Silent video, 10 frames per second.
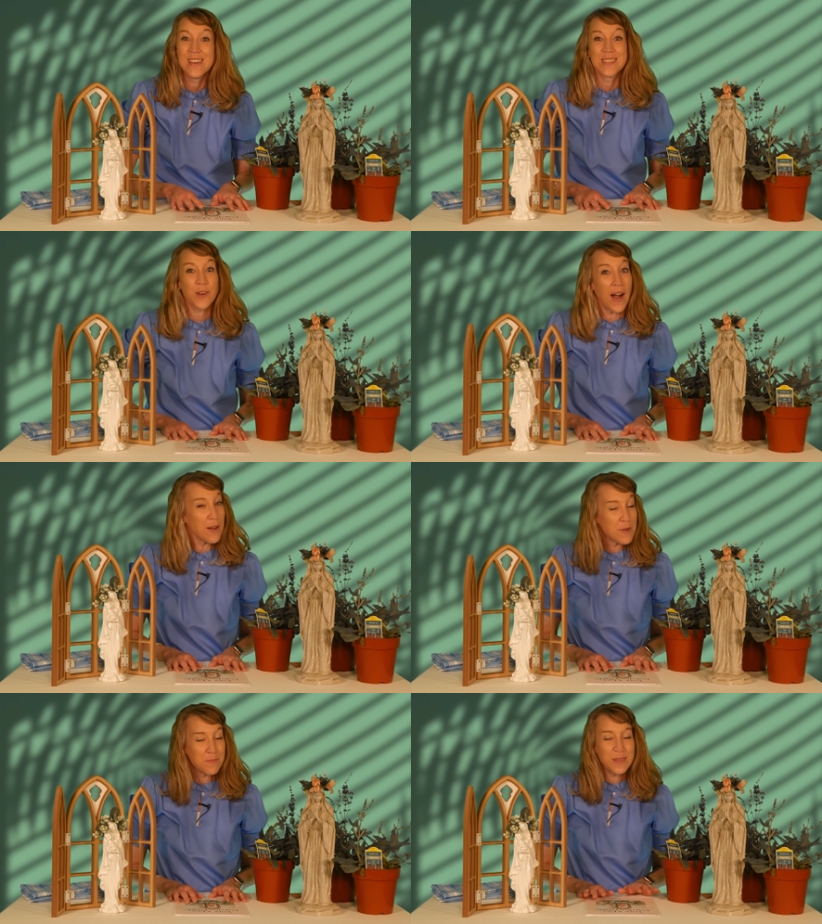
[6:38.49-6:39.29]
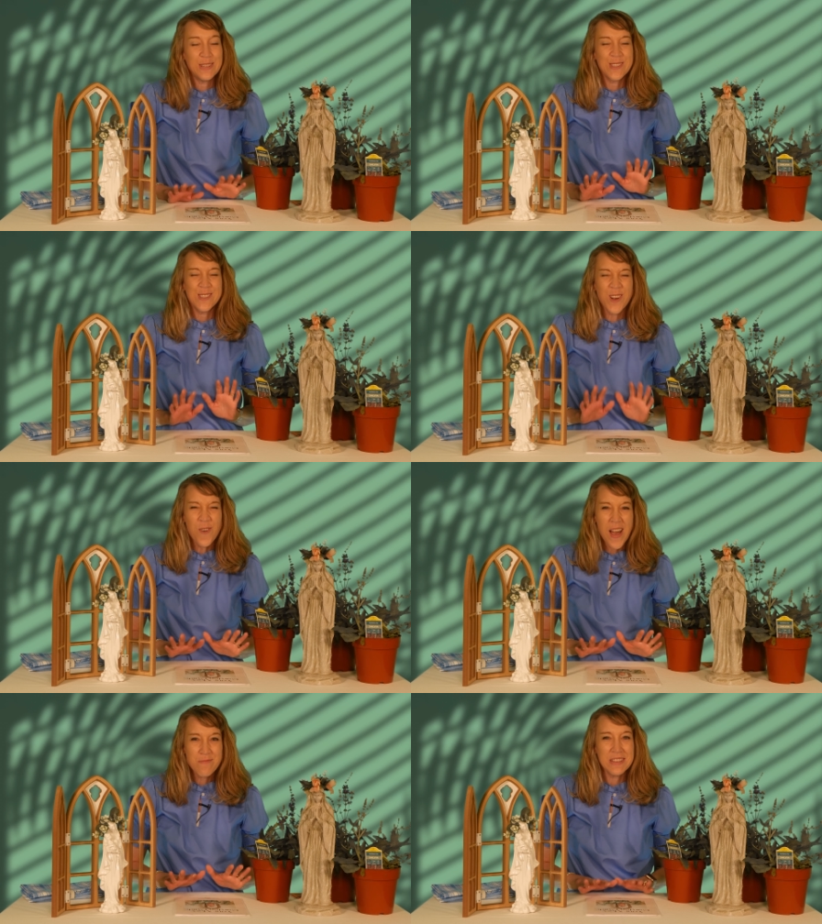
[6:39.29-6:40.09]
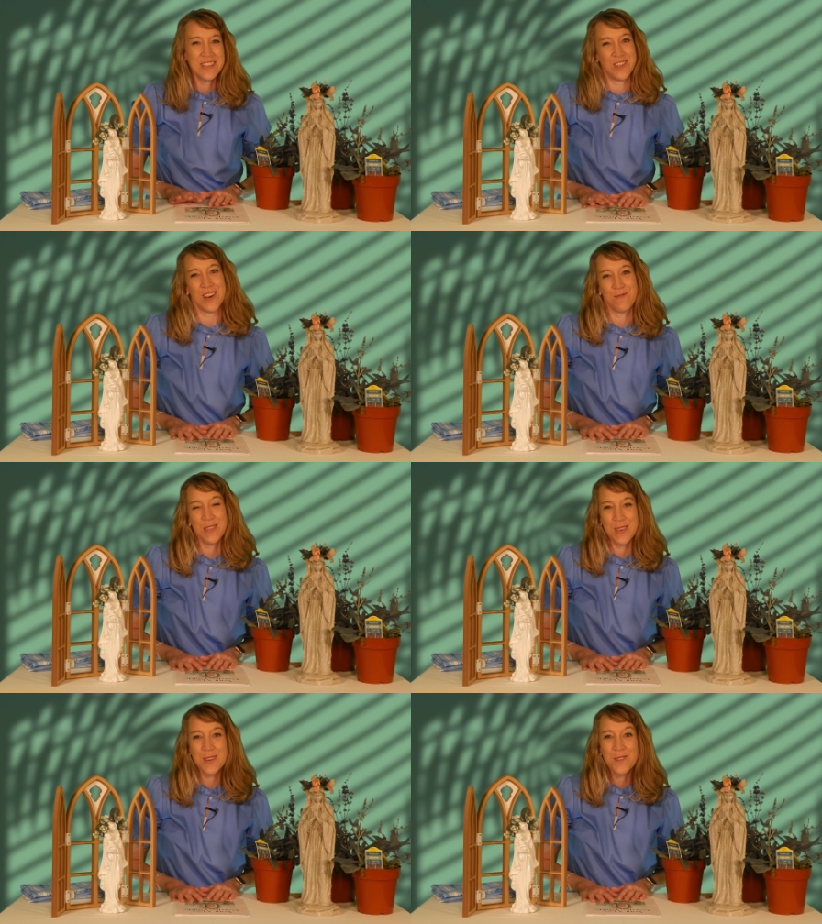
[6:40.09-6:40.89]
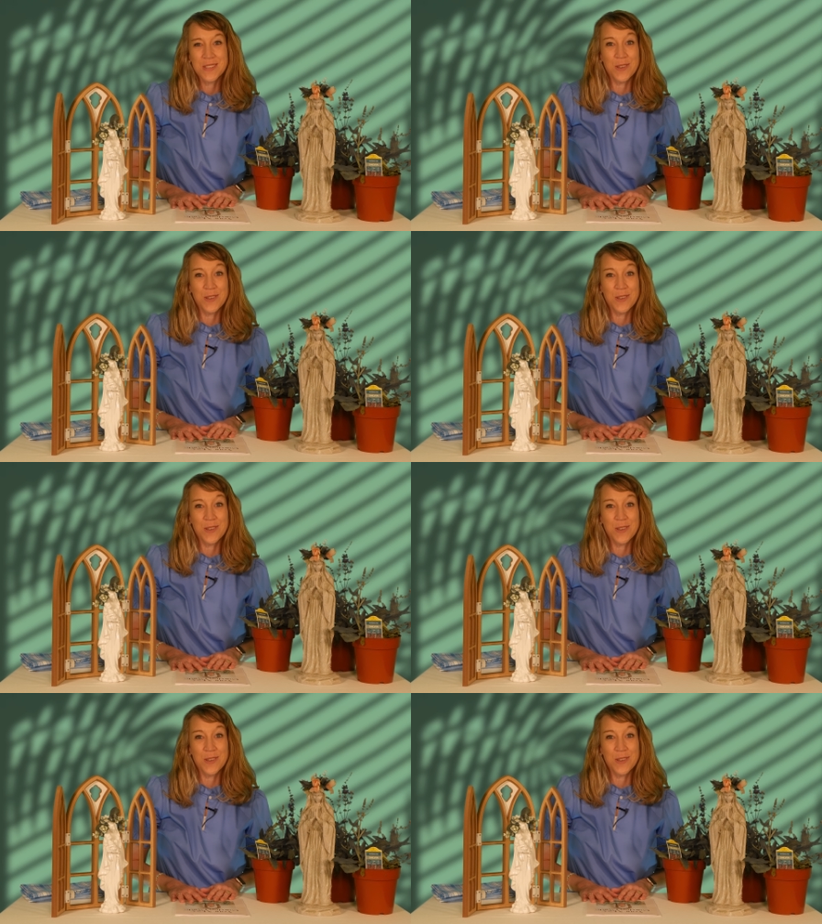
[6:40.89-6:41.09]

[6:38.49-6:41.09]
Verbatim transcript: So I would be so happy to share with you.